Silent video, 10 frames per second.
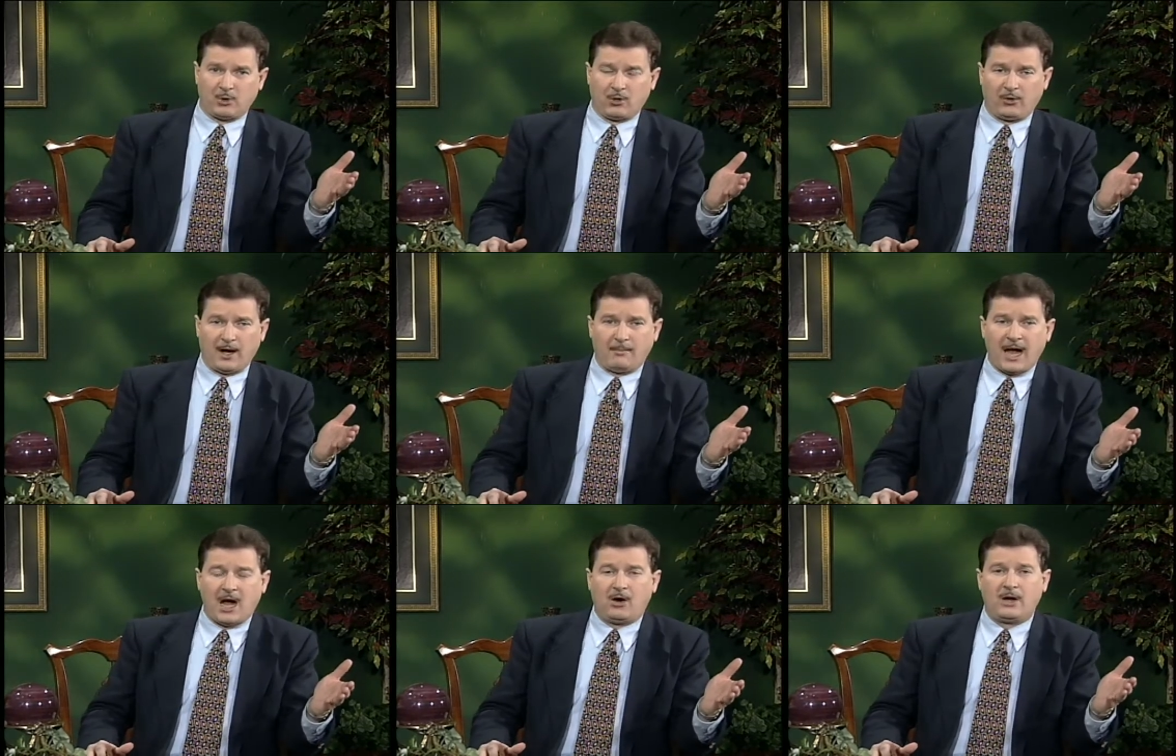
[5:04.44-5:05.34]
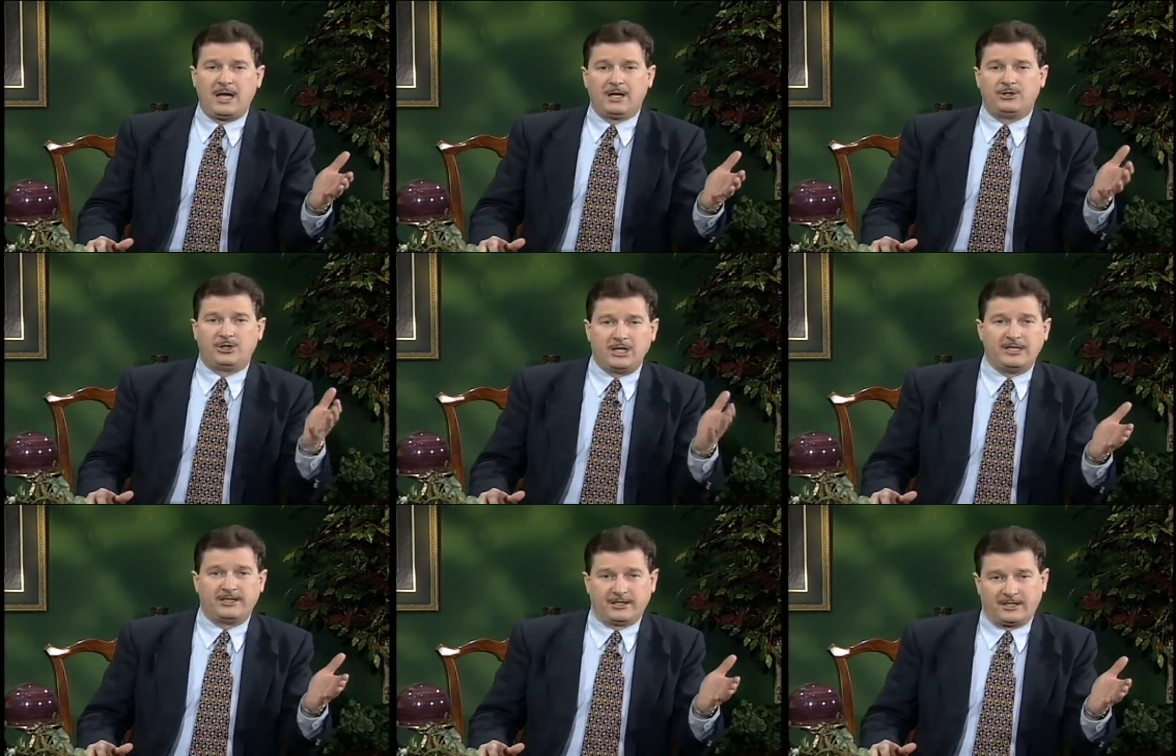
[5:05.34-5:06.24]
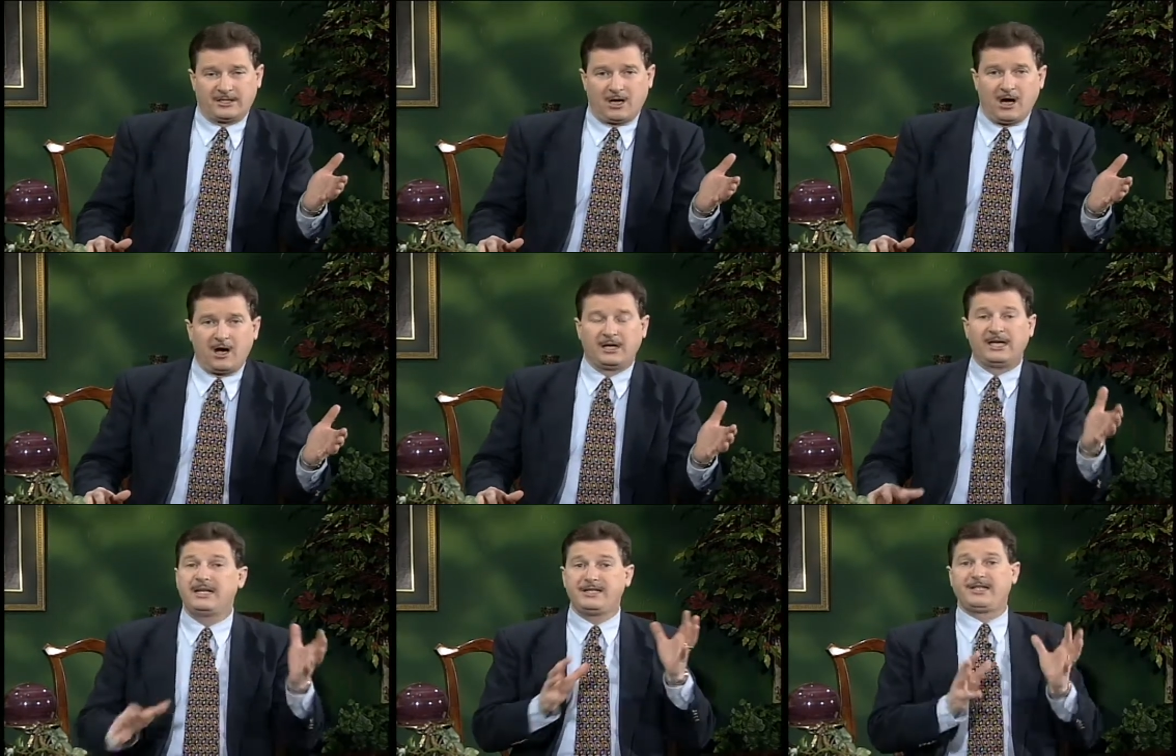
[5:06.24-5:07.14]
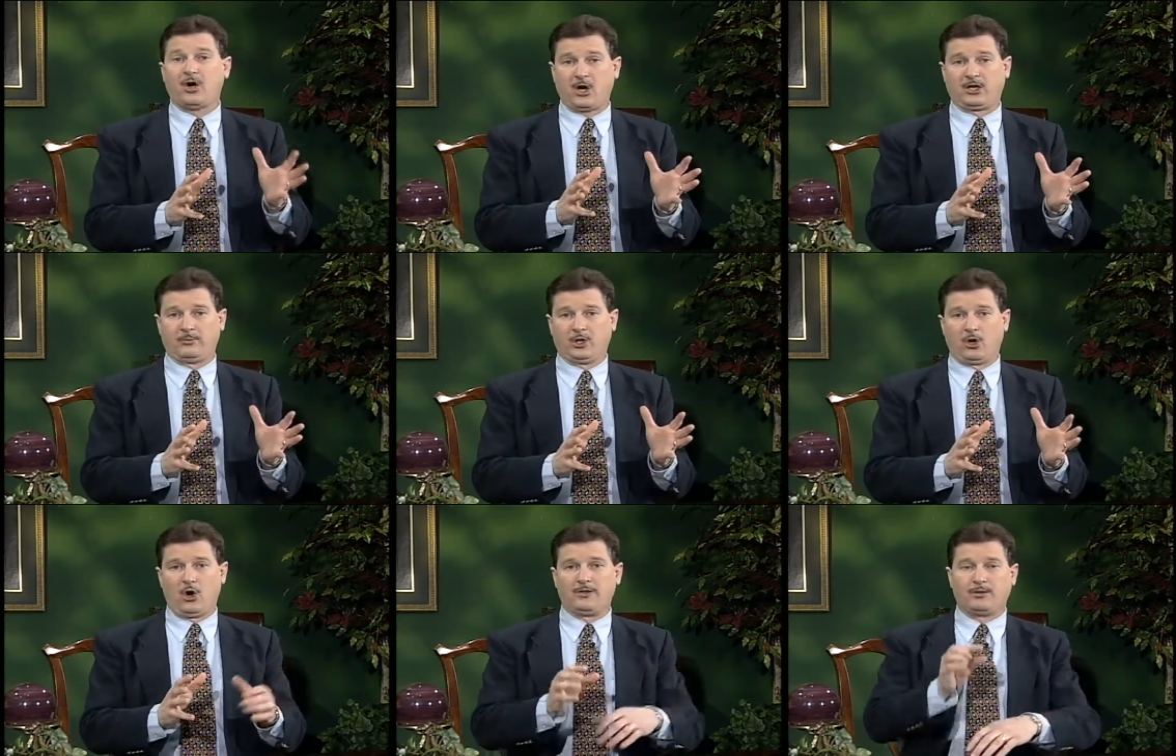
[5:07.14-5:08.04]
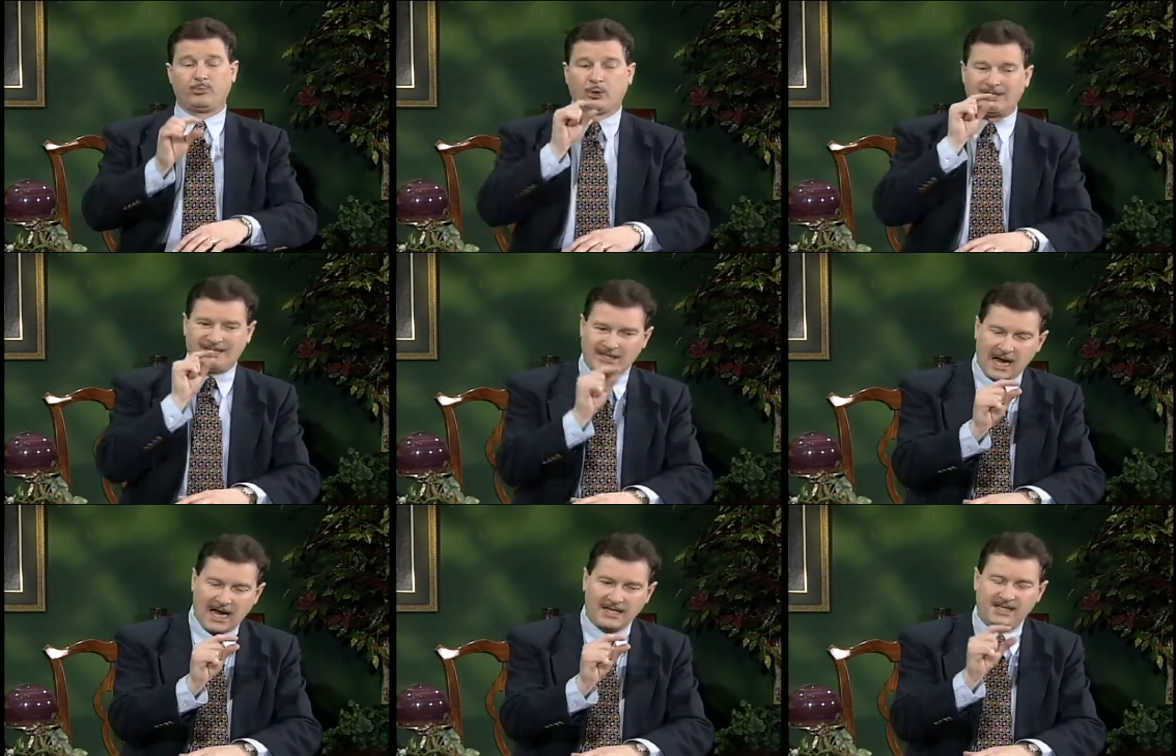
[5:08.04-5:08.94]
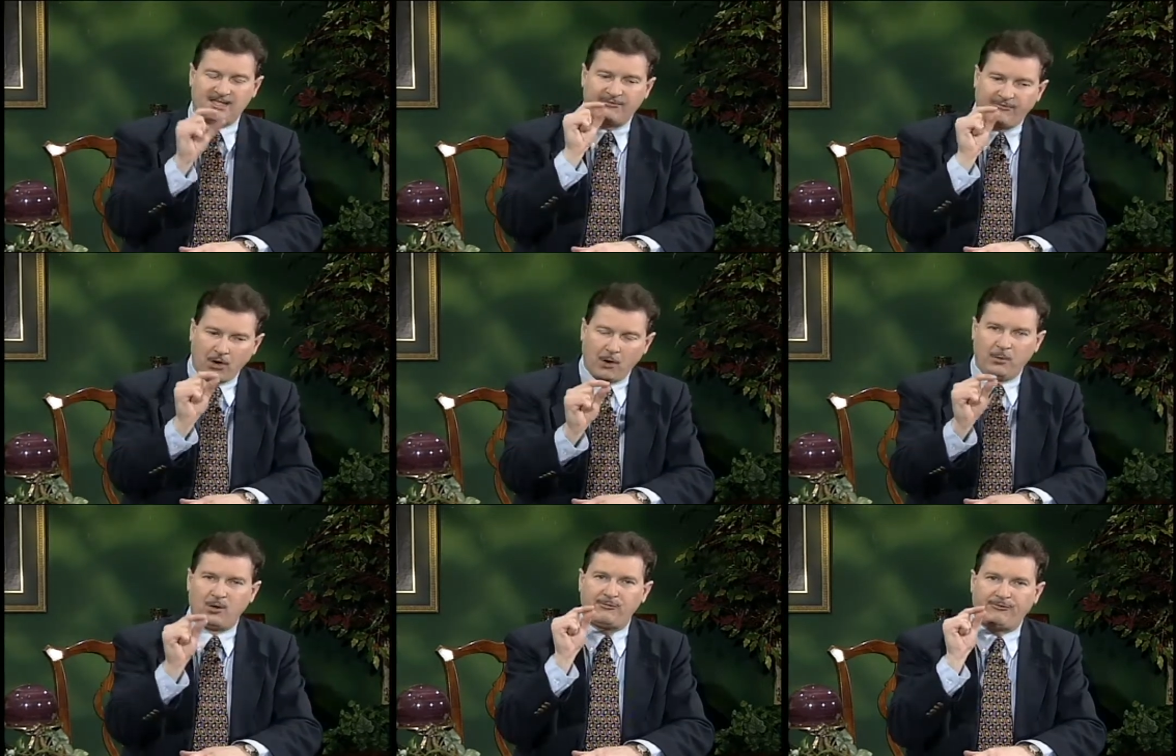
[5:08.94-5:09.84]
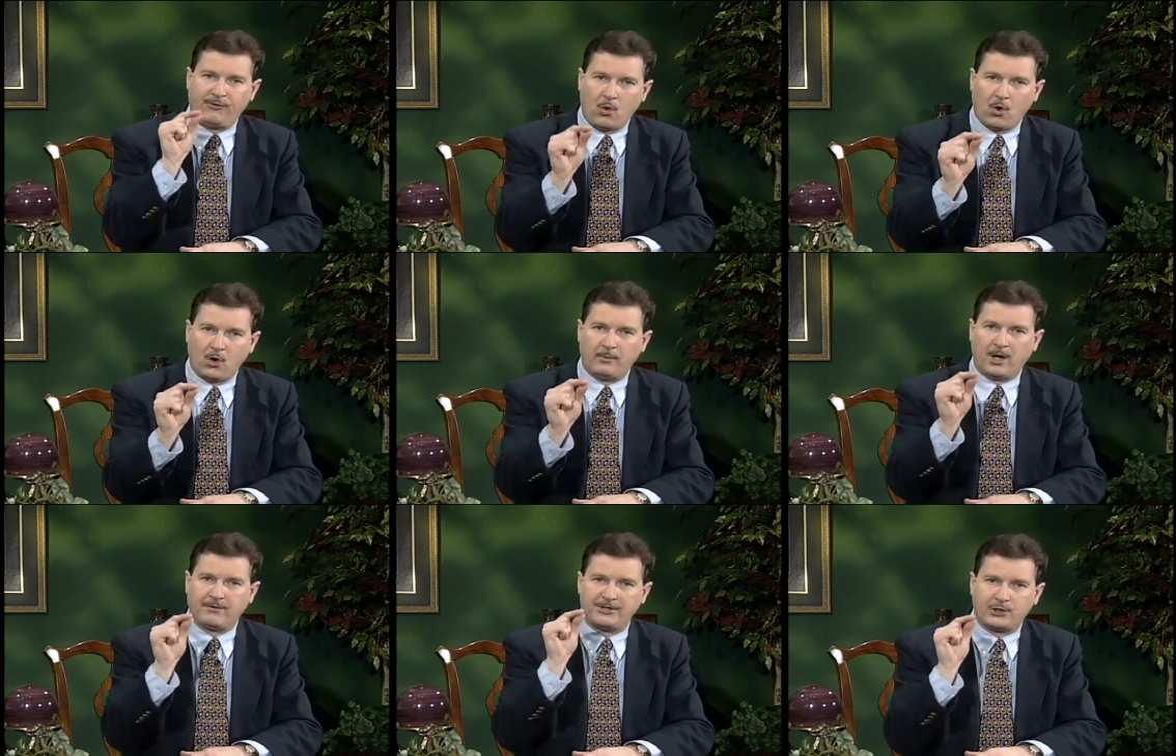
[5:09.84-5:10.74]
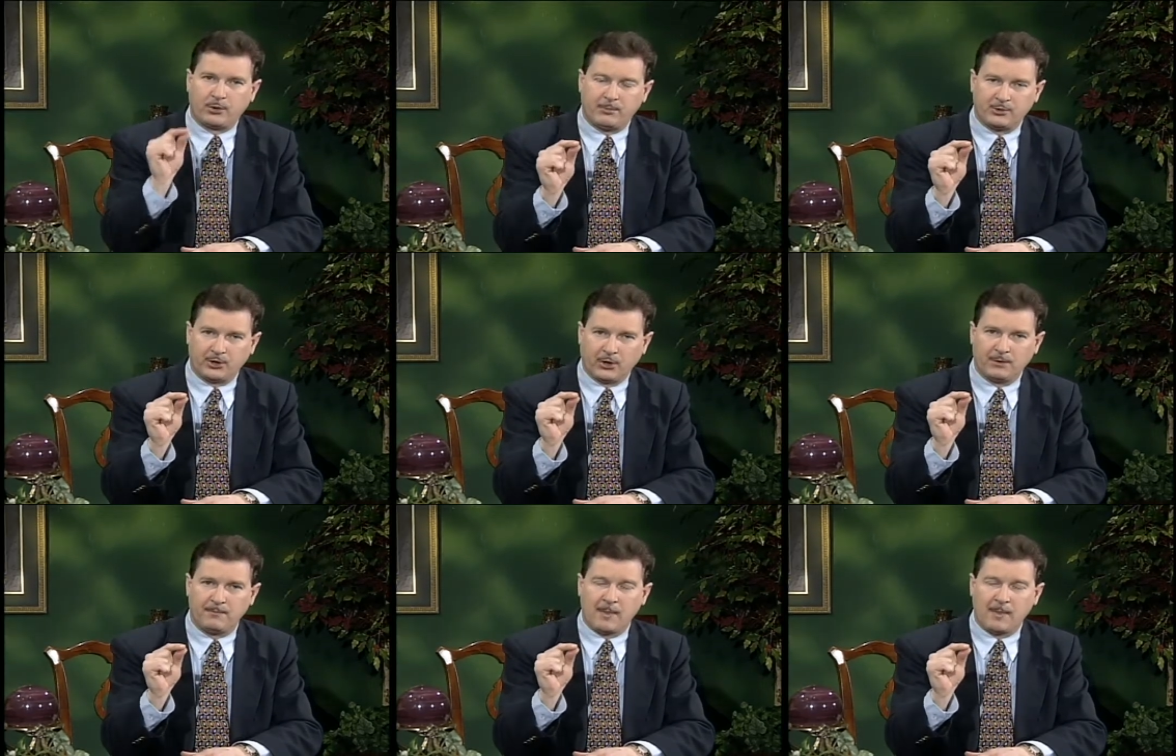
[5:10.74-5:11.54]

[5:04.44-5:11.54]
program how Jesus hung his argument on the precise verbal form of Scripture